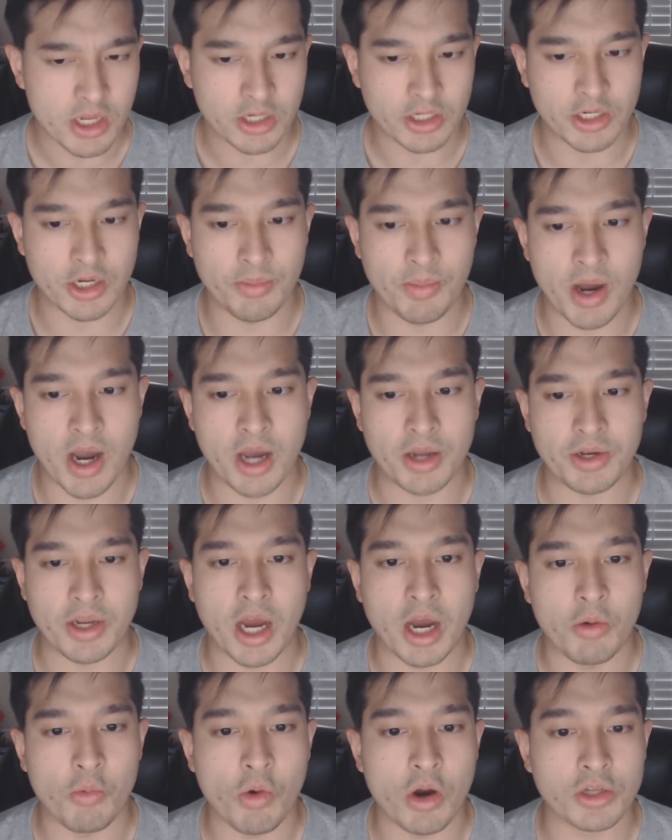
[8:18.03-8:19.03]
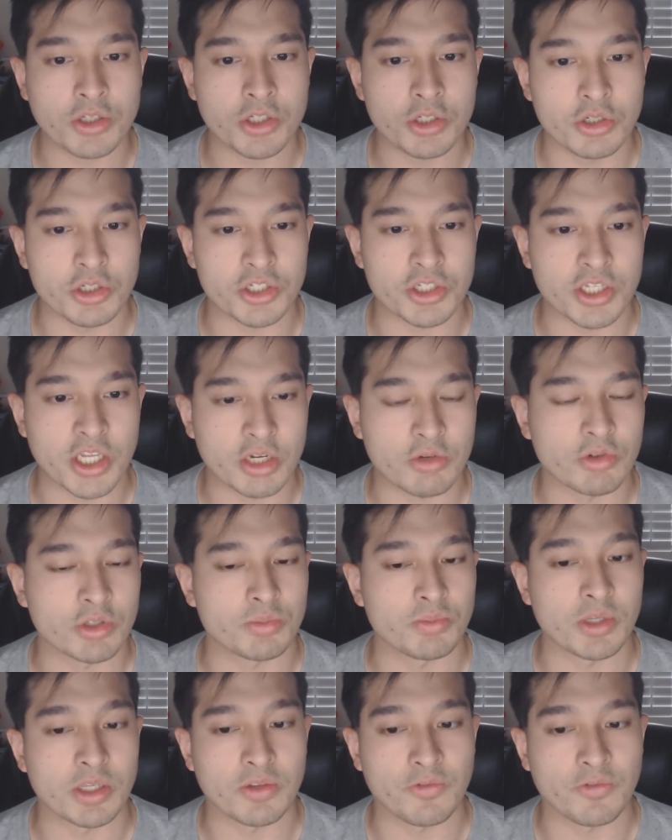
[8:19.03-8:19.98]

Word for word: come on, I want you to stick with me.